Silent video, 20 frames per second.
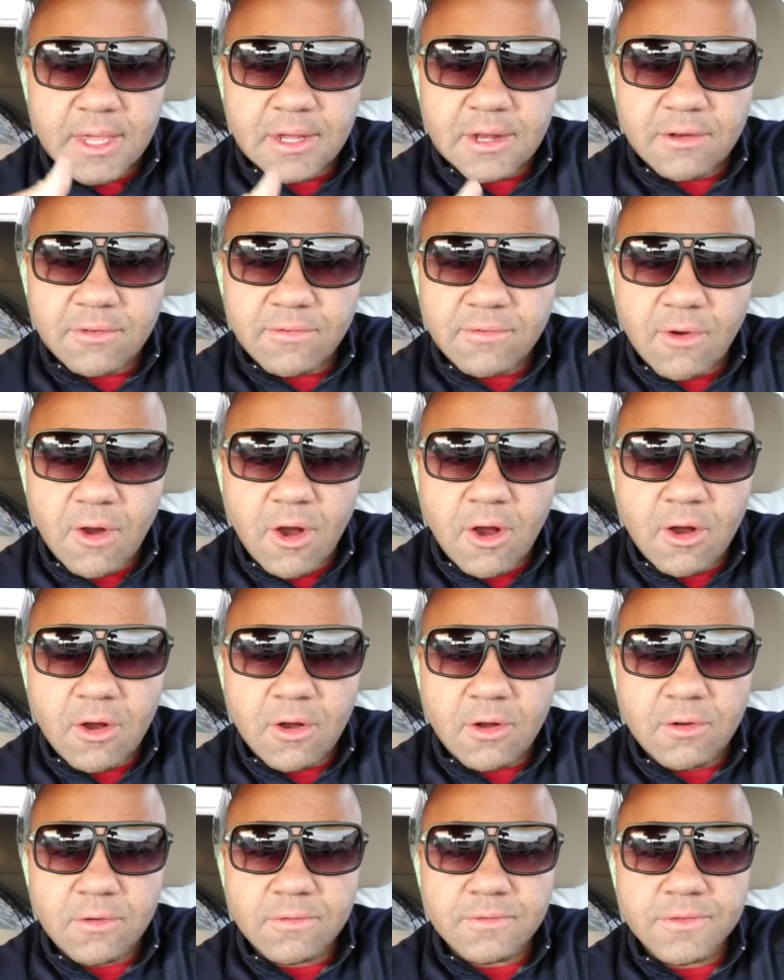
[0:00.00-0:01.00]

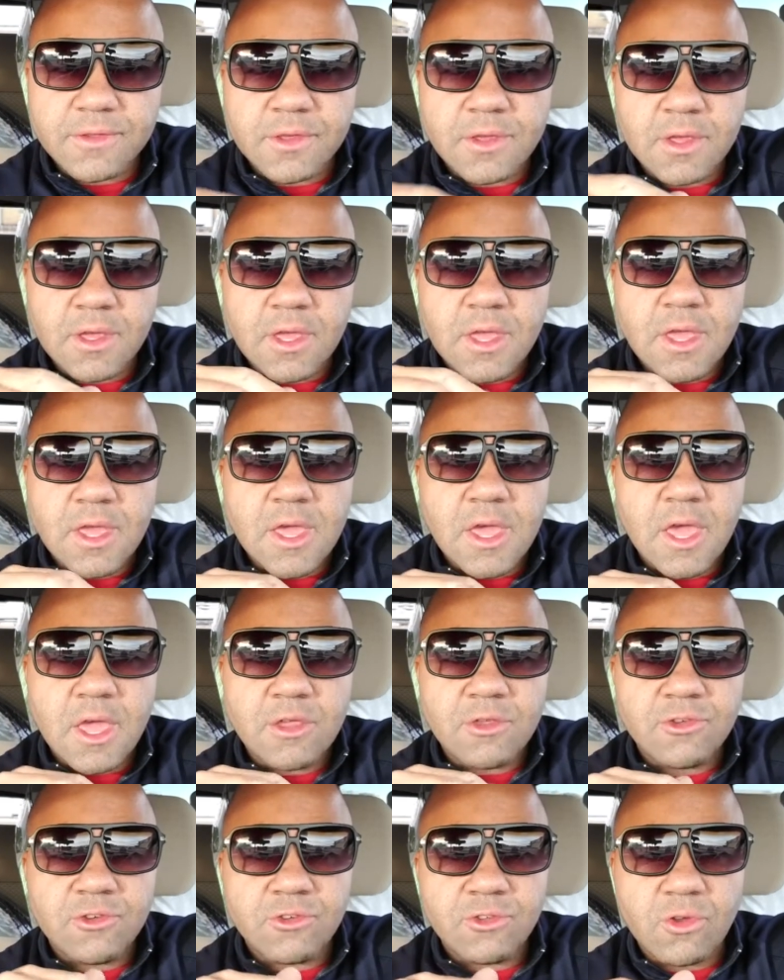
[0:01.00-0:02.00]
involved and
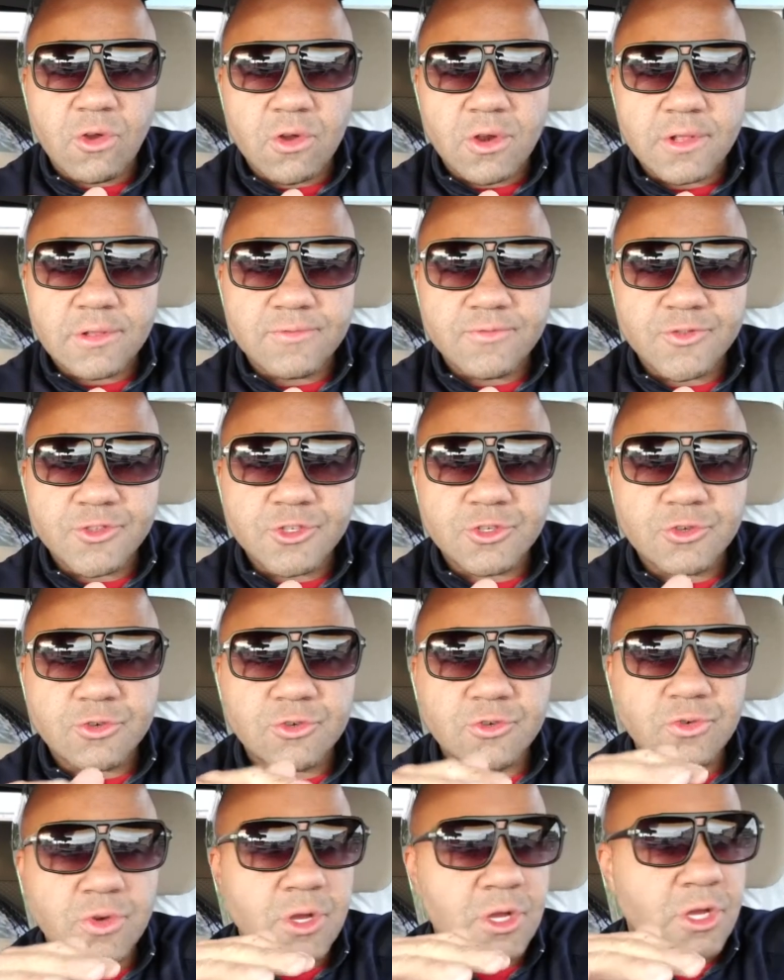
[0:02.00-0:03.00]
you're starting
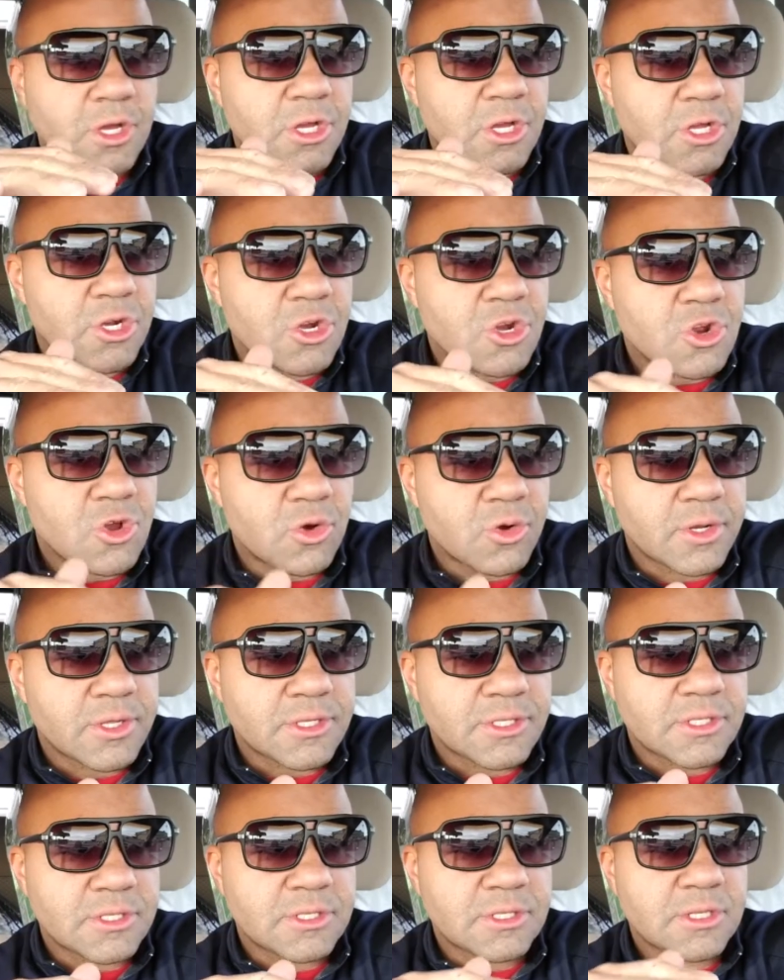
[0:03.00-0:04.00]
to
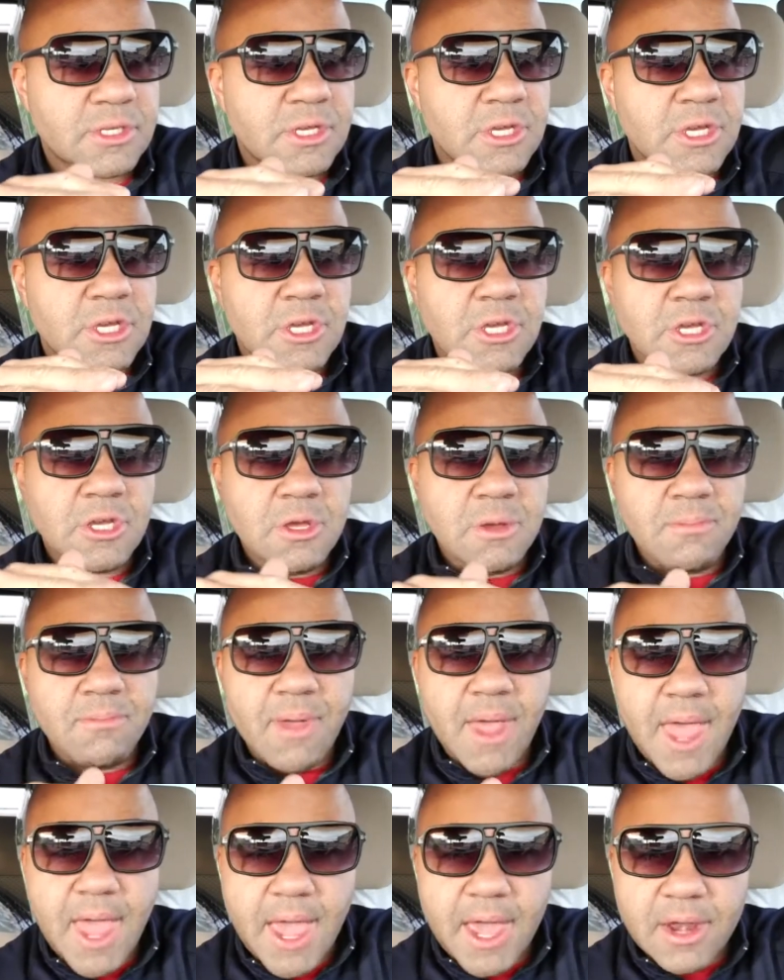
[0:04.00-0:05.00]
notice
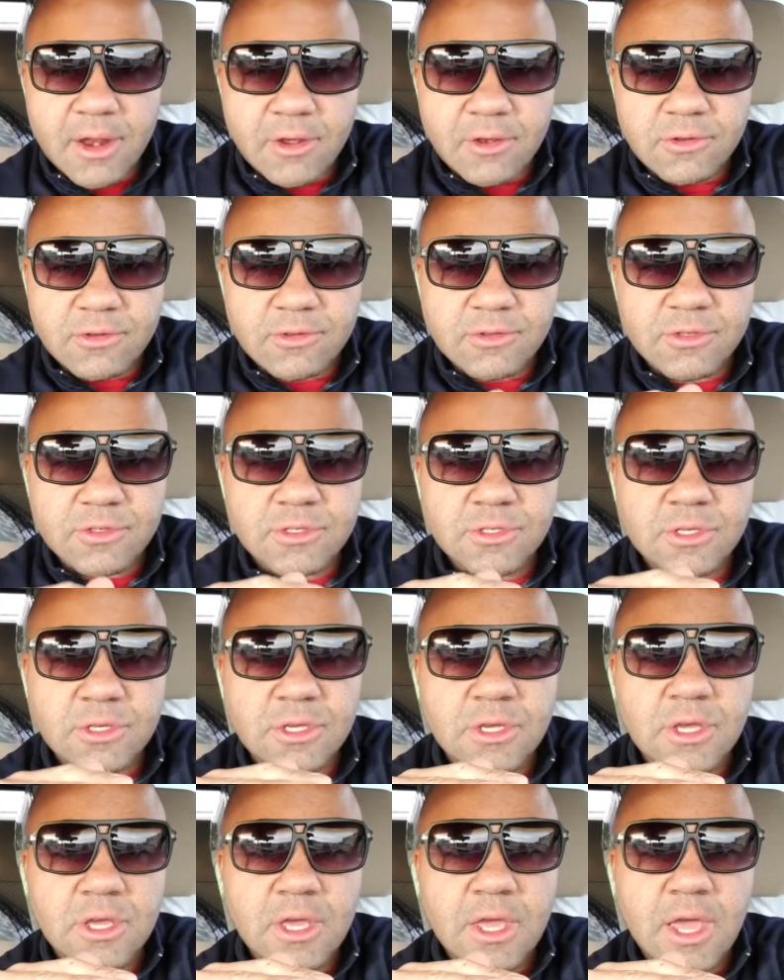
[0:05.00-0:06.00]
patterns
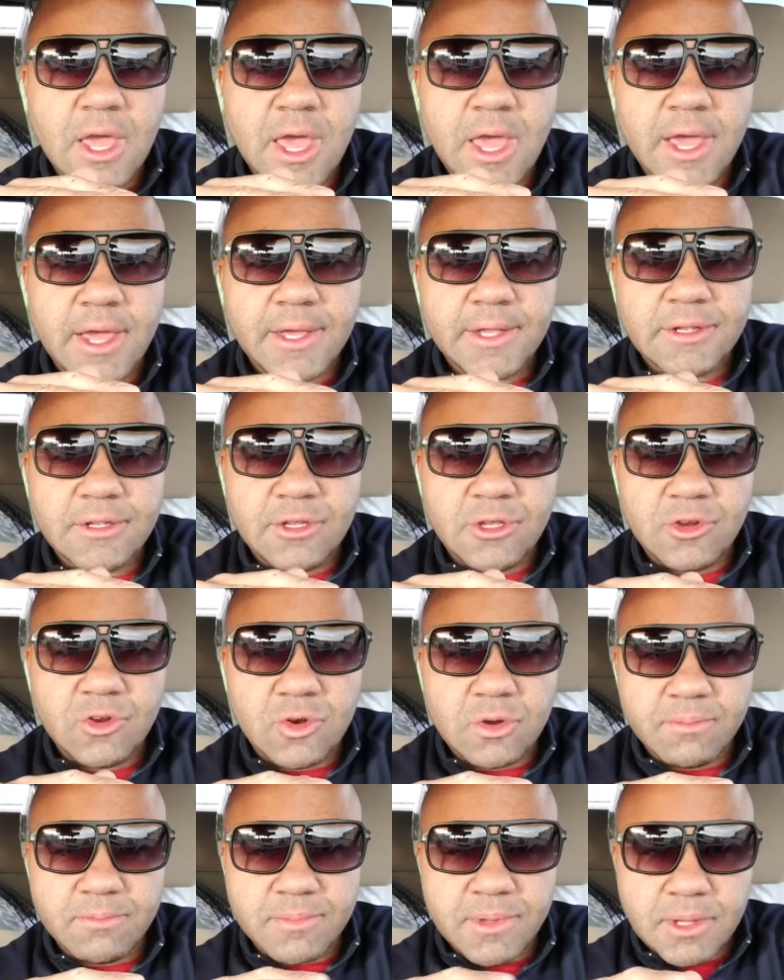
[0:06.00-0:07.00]
and
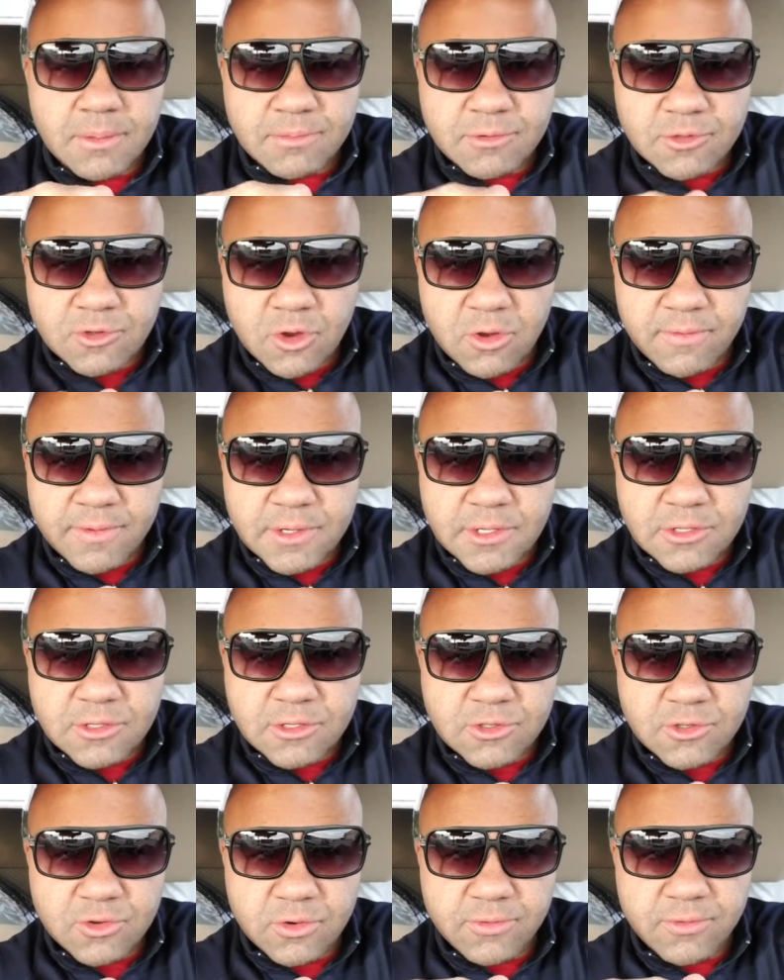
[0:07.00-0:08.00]
be observant and
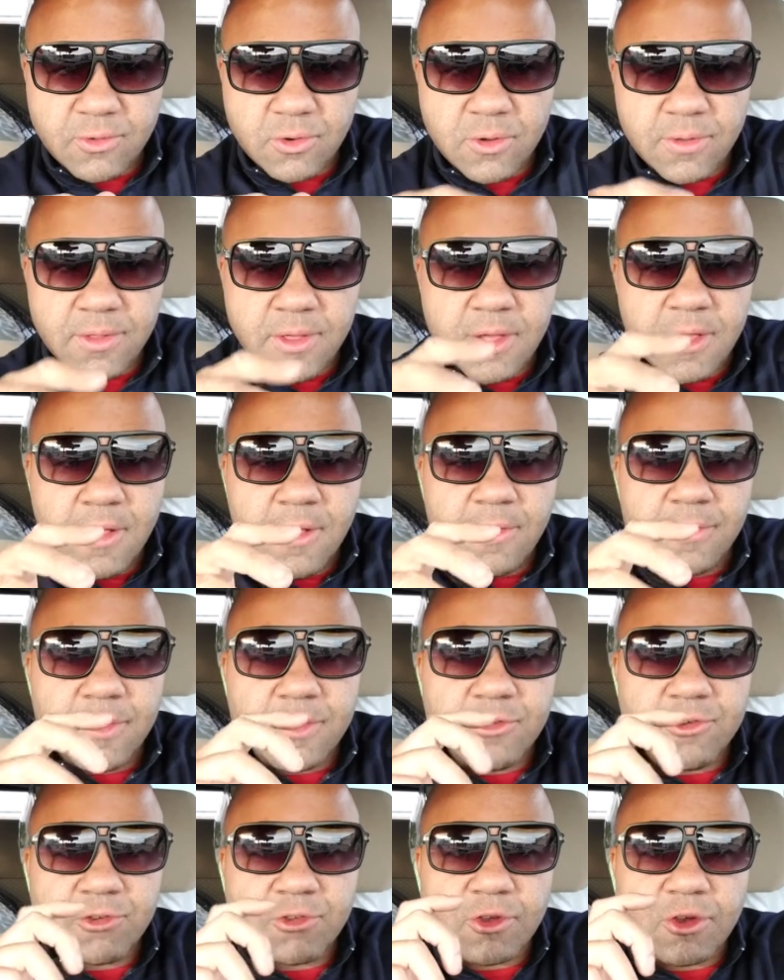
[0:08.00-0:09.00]
so forth, then
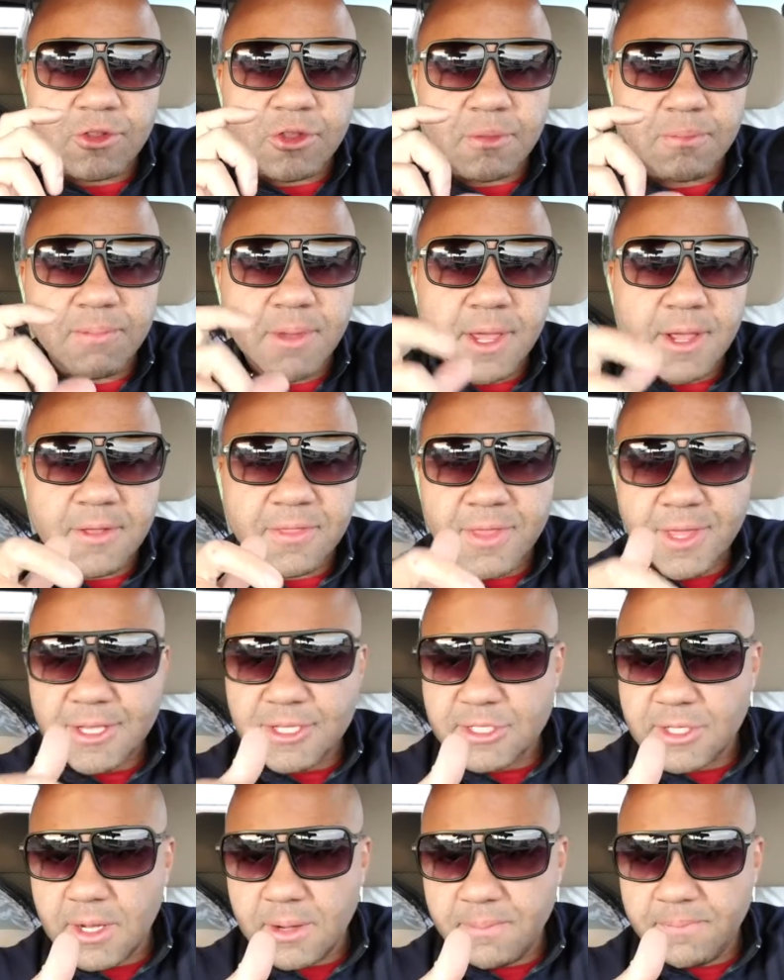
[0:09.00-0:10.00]
you start to pick things
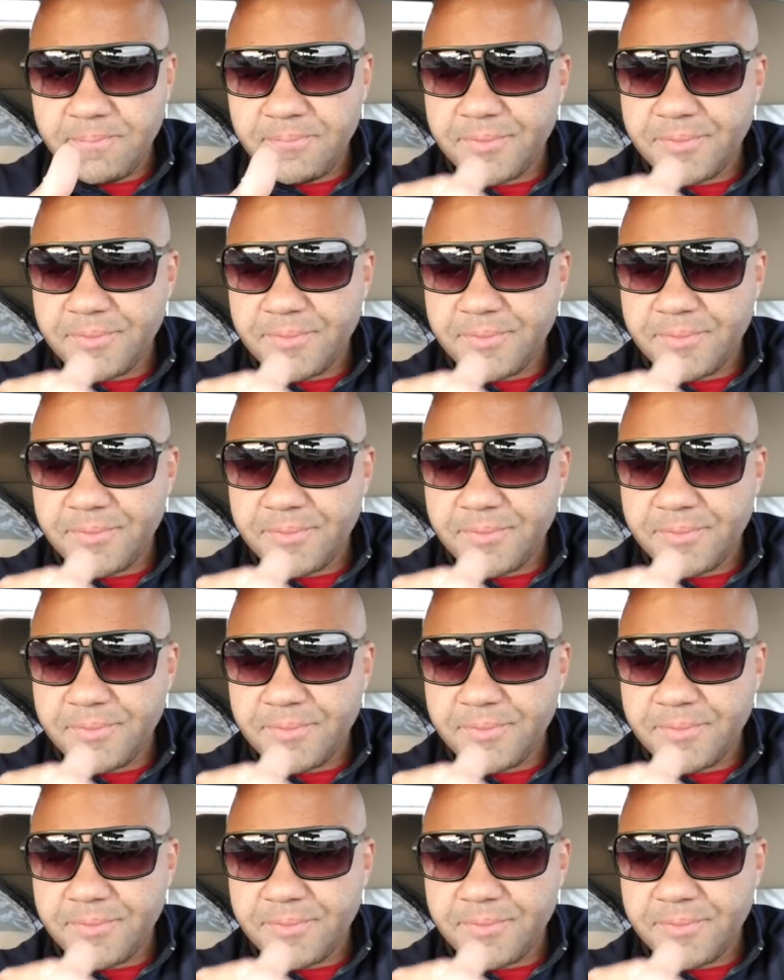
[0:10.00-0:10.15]
up.